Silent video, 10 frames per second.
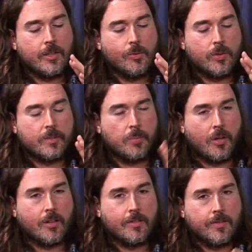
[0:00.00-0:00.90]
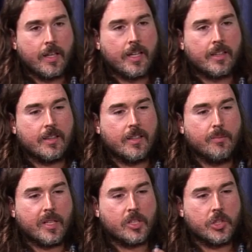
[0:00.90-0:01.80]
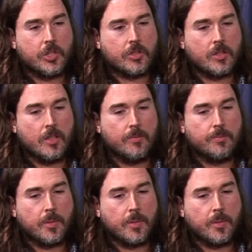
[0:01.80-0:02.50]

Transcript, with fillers: was part of that the mixture of